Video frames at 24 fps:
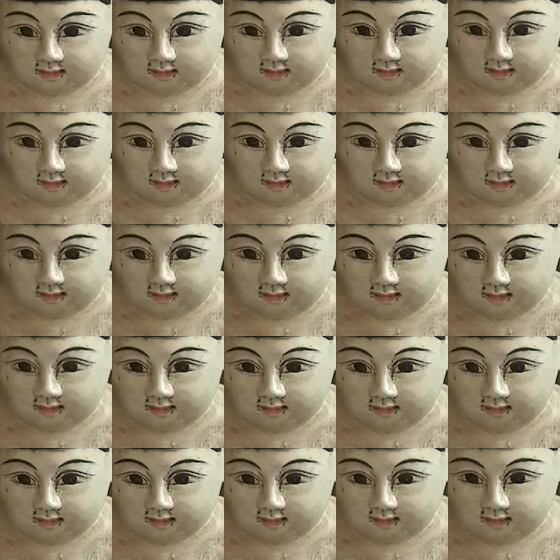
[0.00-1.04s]

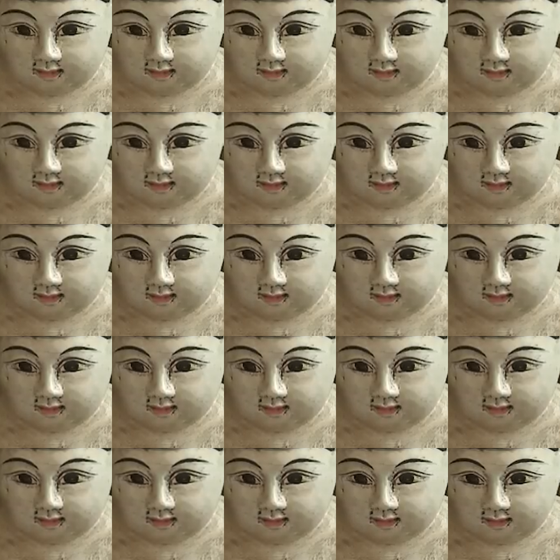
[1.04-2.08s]

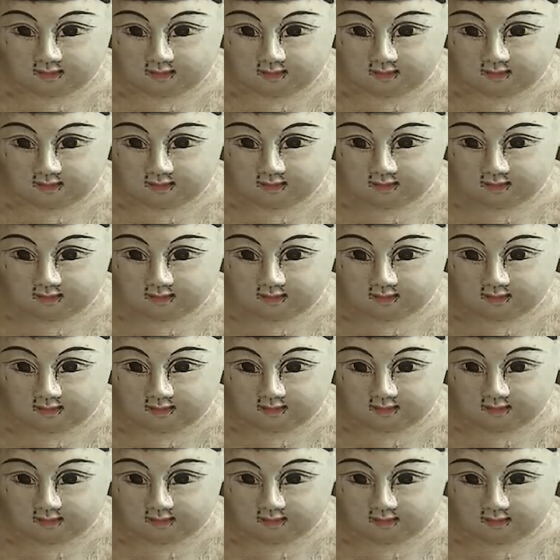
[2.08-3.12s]

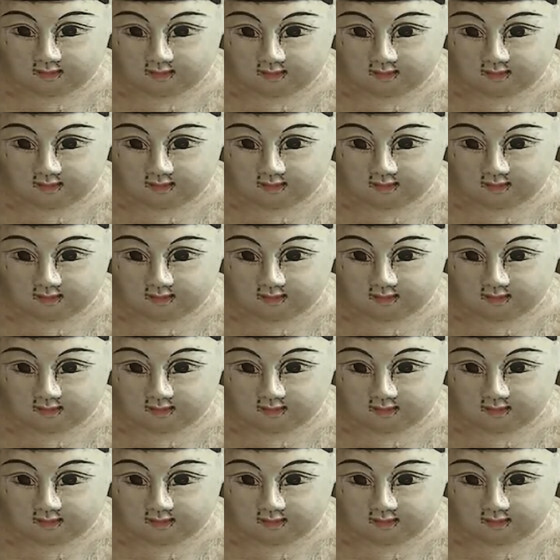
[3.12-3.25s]
No one is speaking in this clip.